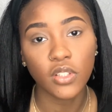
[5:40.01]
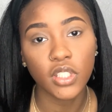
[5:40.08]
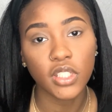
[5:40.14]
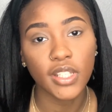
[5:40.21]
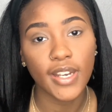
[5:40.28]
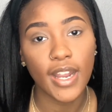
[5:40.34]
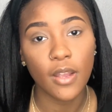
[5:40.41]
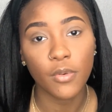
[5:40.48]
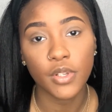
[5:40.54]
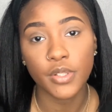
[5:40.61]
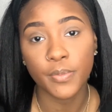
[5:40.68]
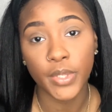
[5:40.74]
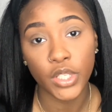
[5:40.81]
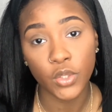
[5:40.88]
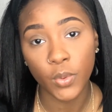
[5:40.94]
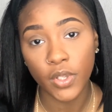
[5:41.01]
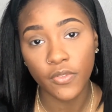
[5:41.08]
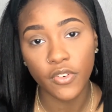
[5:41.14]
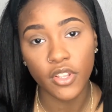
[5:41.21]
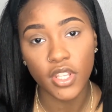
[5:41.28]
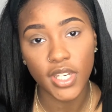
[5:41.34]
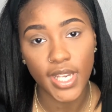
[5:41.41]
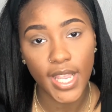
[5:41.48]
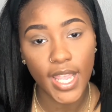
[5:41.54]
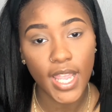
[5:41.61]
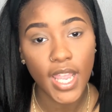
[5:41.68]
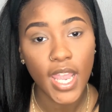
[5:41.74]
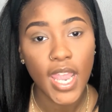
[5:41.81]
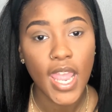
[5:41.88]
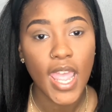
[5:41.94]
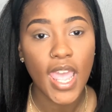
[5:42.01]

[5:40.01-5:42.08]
look that I would be doing for the day.